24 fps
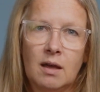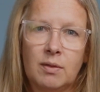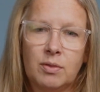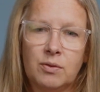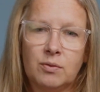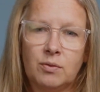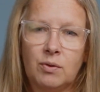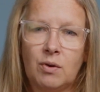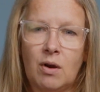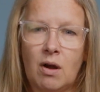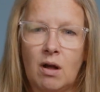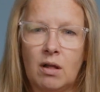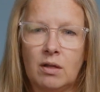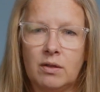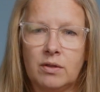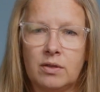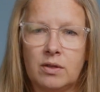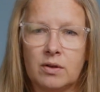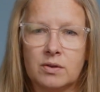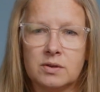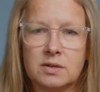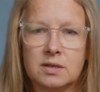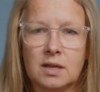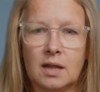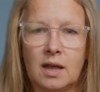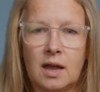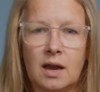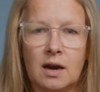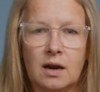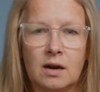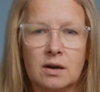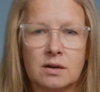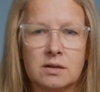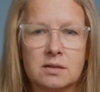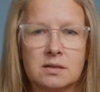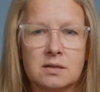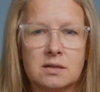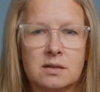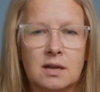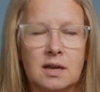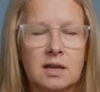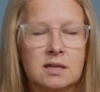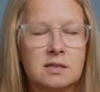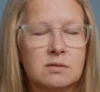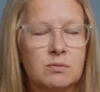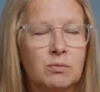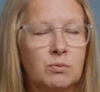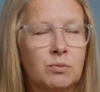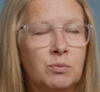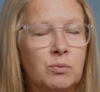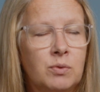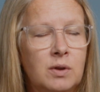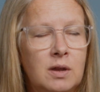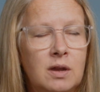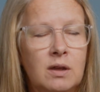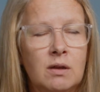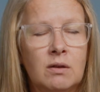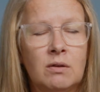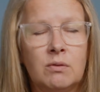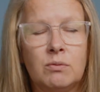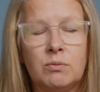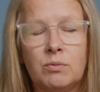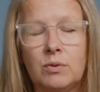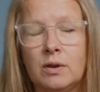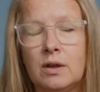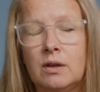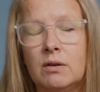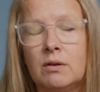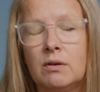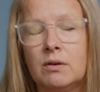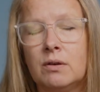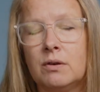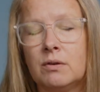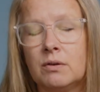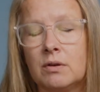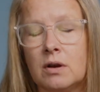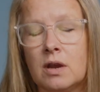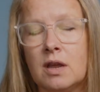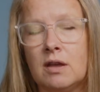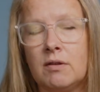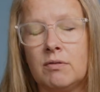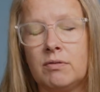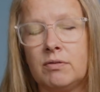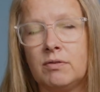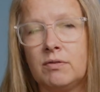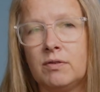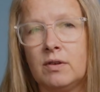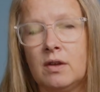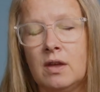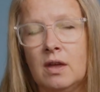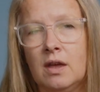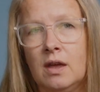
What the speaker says: through all of those layers. It's real, real grief,